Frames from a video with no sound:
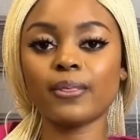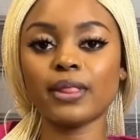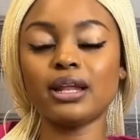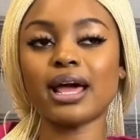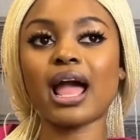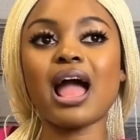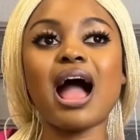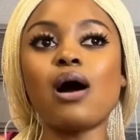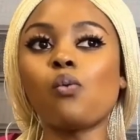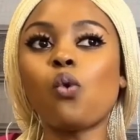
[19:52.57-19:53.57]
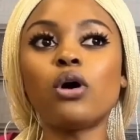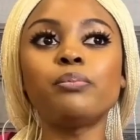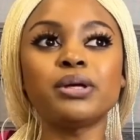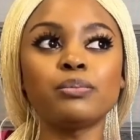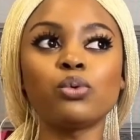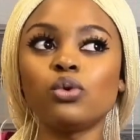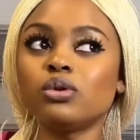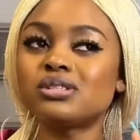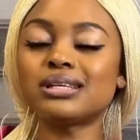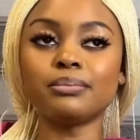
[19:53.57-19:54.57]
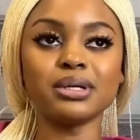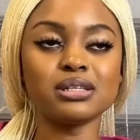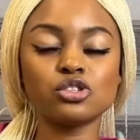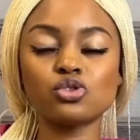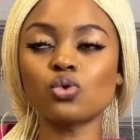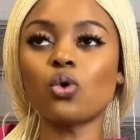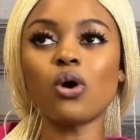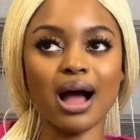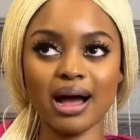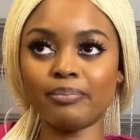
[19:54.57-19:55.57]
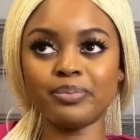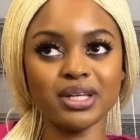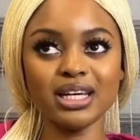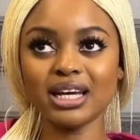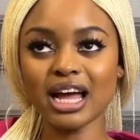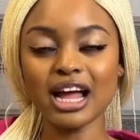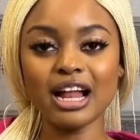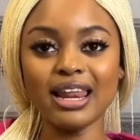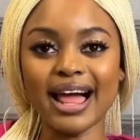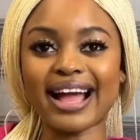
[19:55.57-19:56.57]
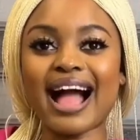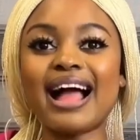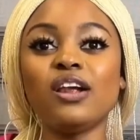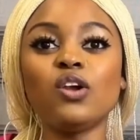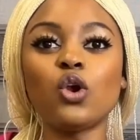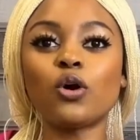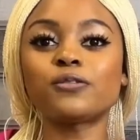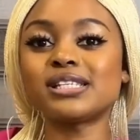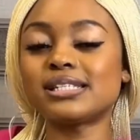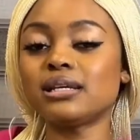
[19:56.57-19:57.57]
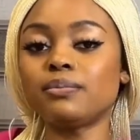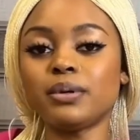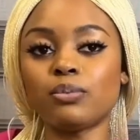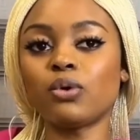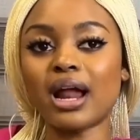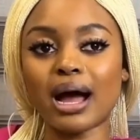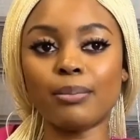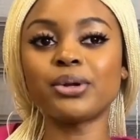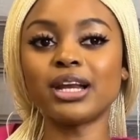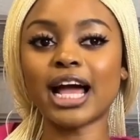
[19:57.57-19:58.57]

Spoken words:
Like, I want people to be so happy. Like, I love to see people happy.